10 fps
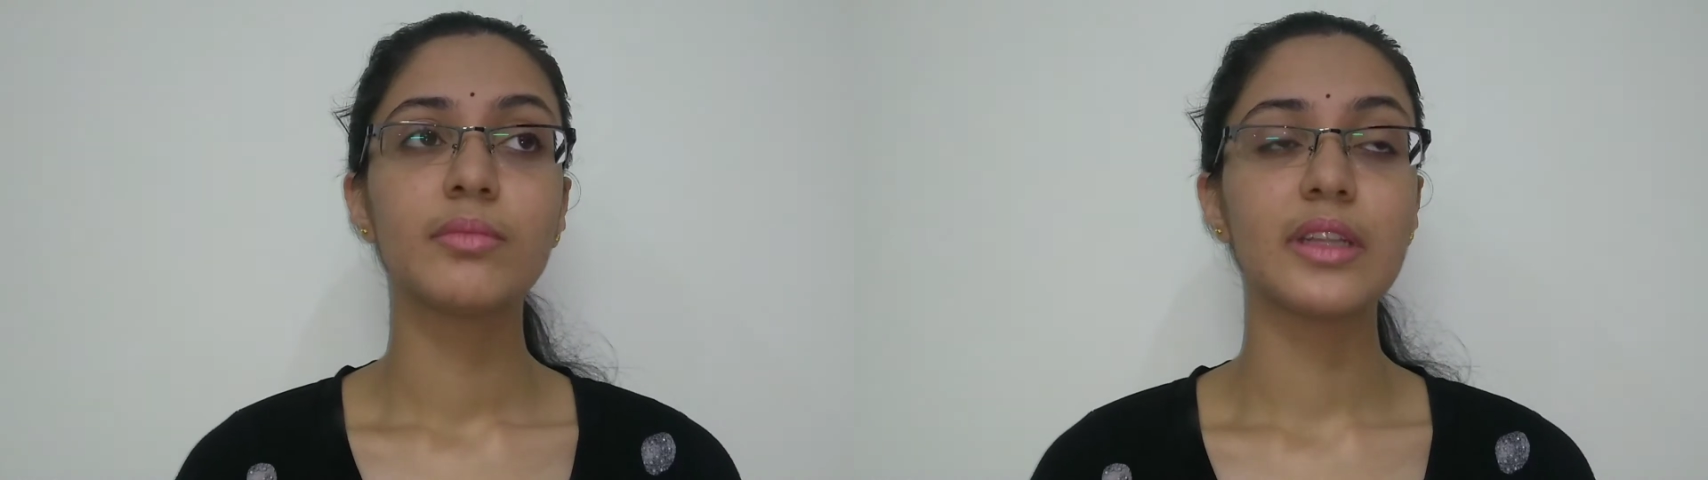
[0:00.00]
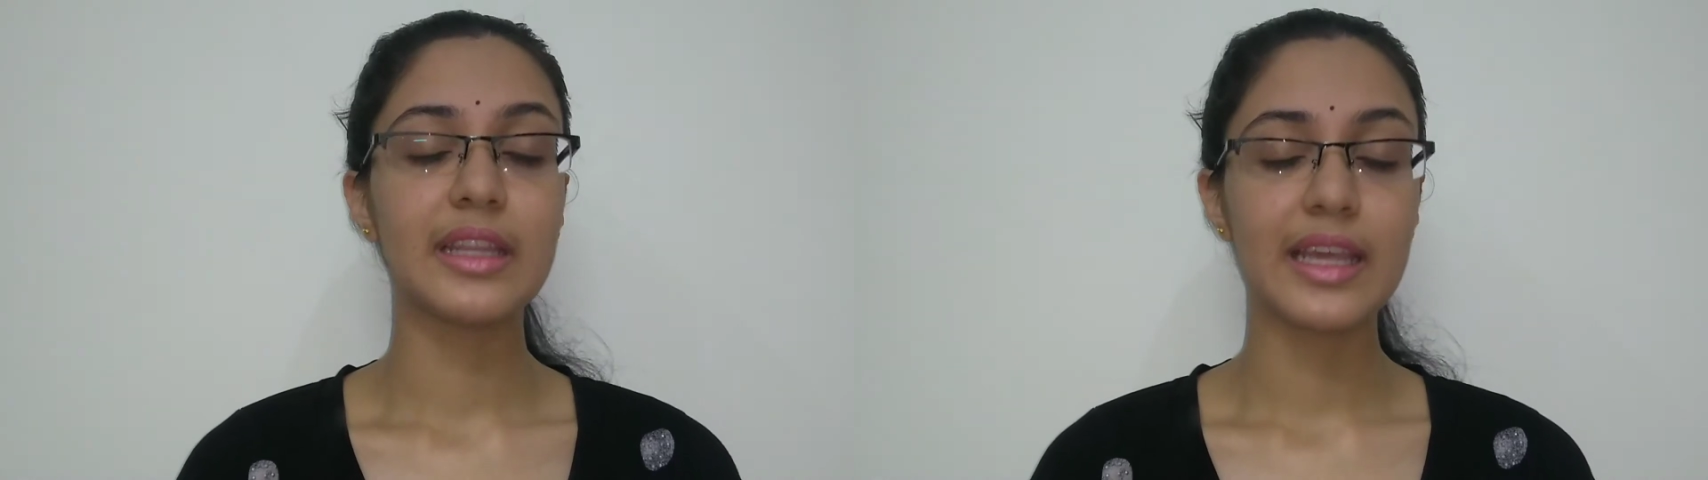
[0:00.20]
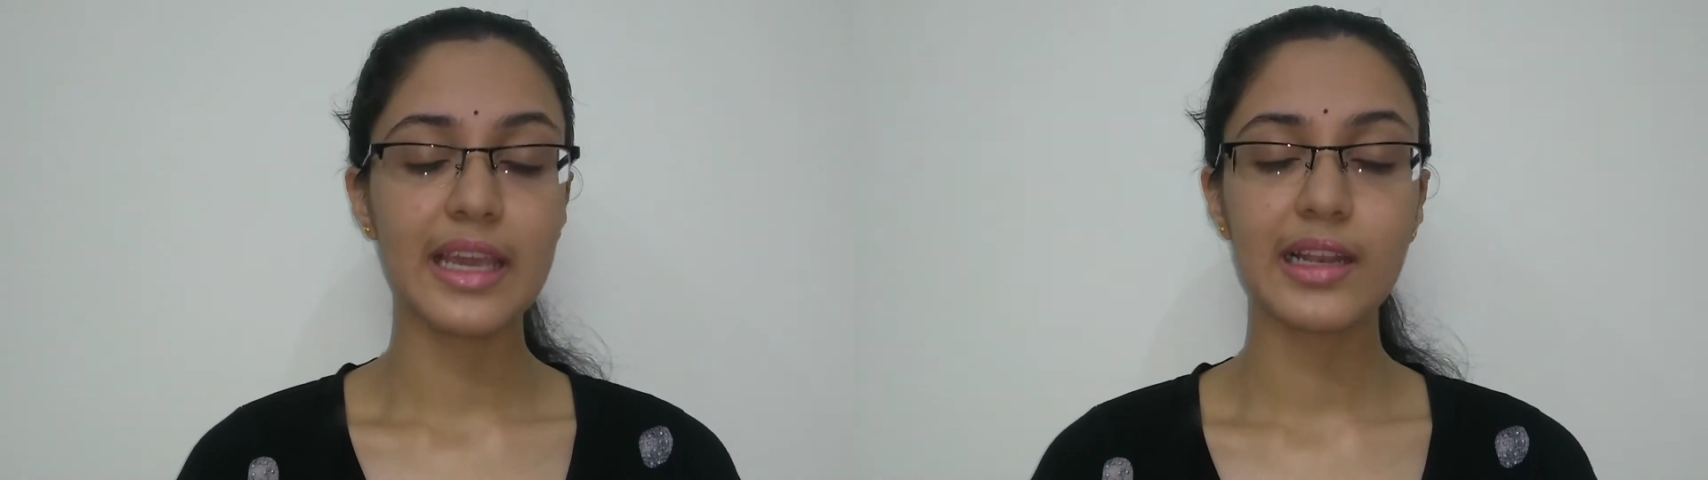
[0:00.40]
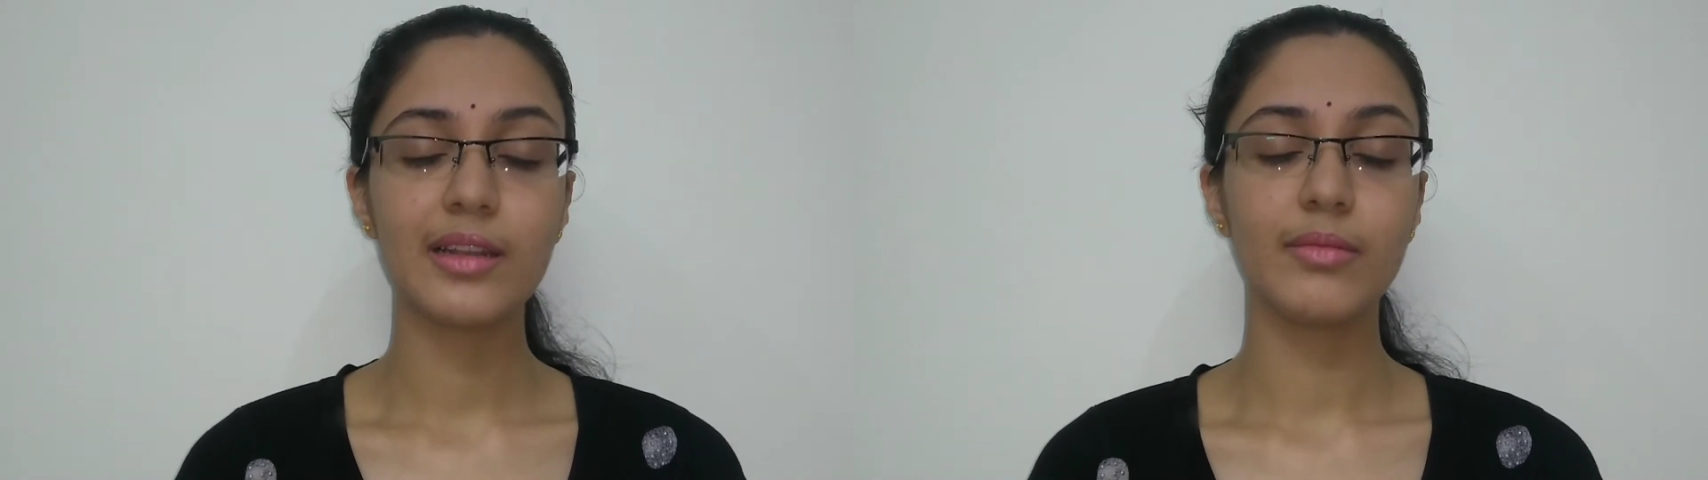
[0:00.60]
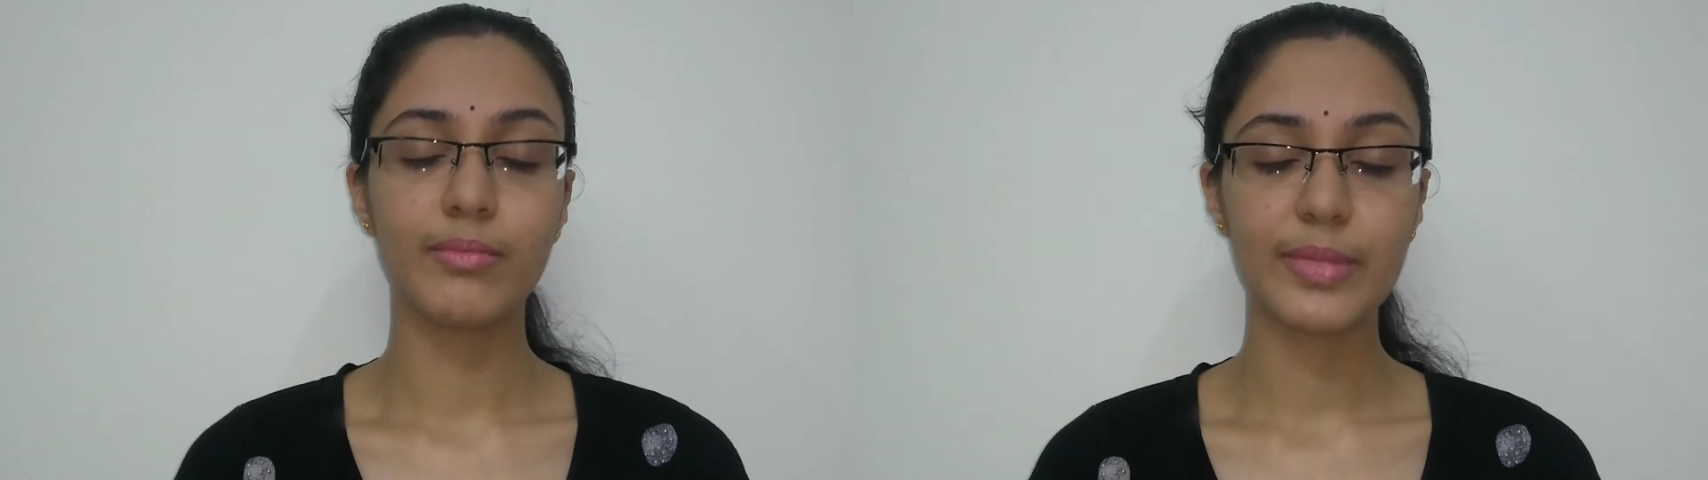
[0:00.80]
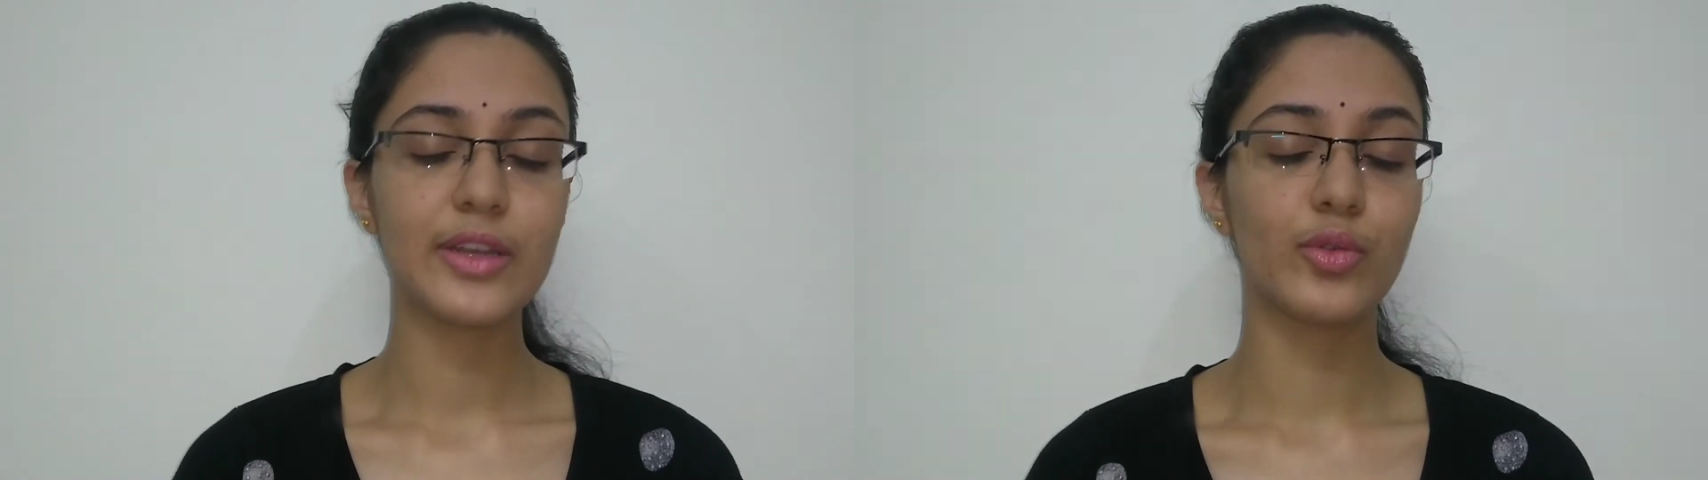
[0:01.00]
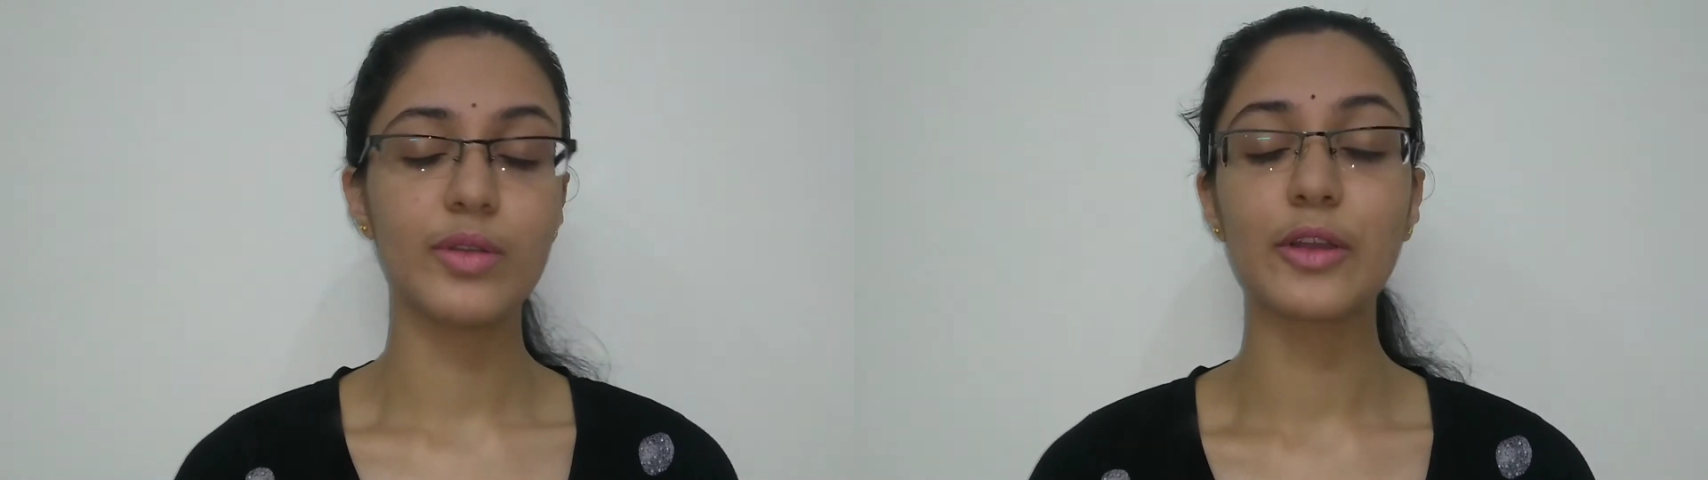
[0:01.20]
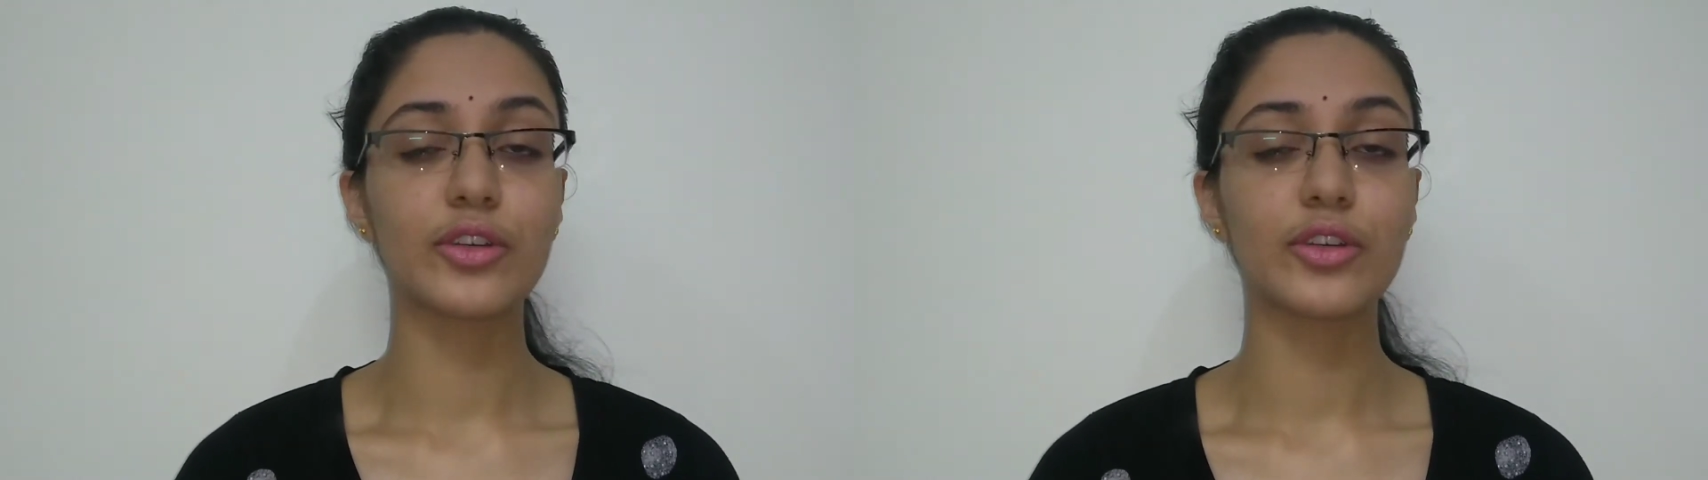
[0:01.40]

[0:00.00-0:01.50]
but they'll be know it